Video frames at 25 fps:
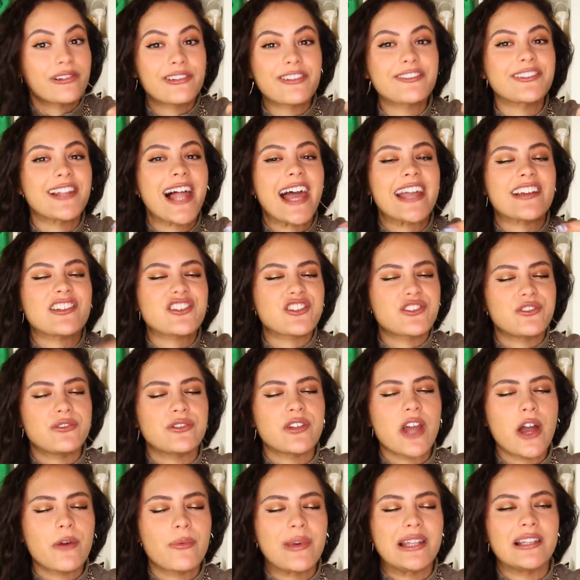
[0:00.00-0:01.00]
flex, you
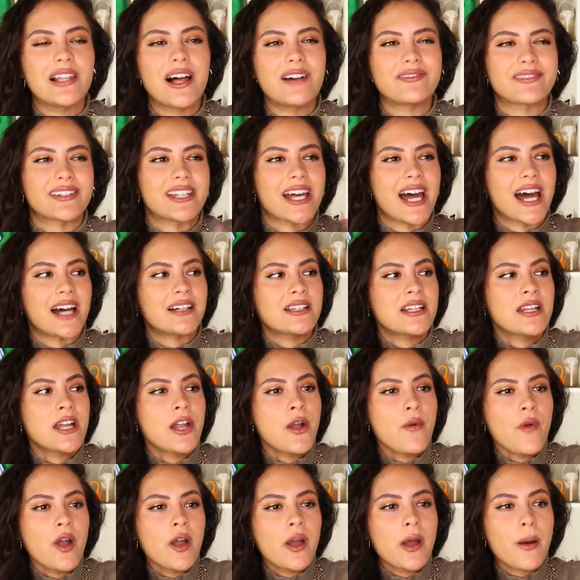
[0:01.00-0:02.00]
know we love that.
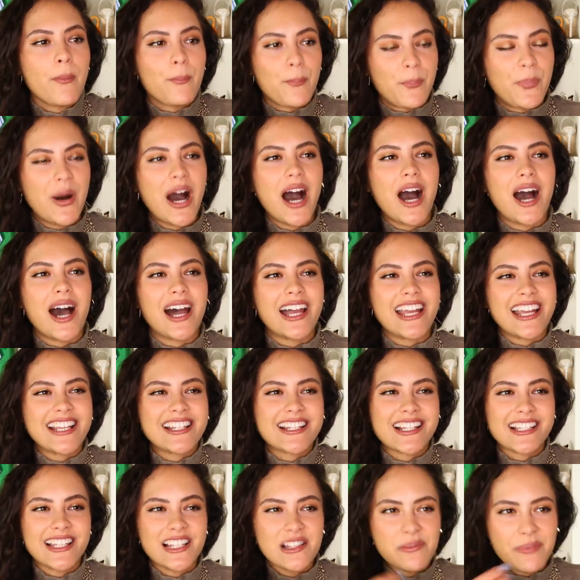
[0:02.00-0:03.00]
But it's
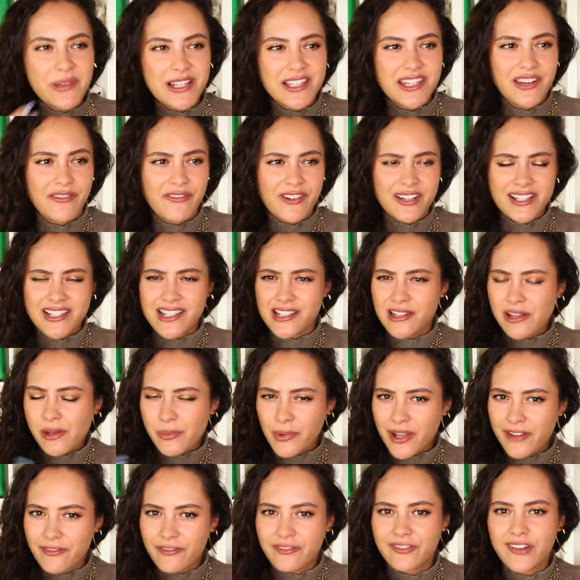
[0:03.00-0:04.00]
a little bit different, it's a little
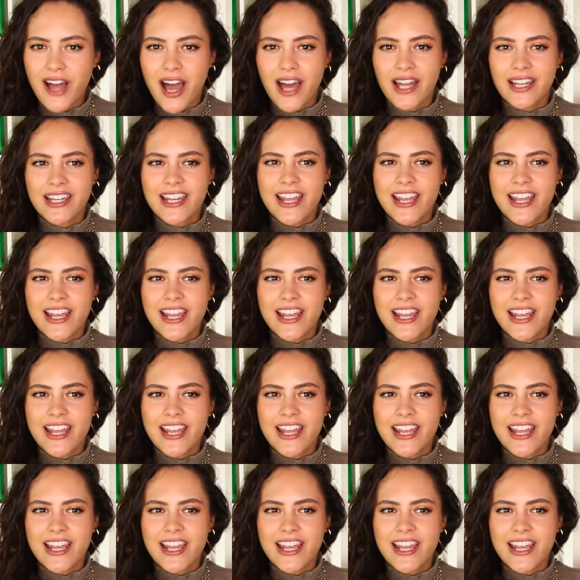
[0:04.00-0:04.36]
bit fun,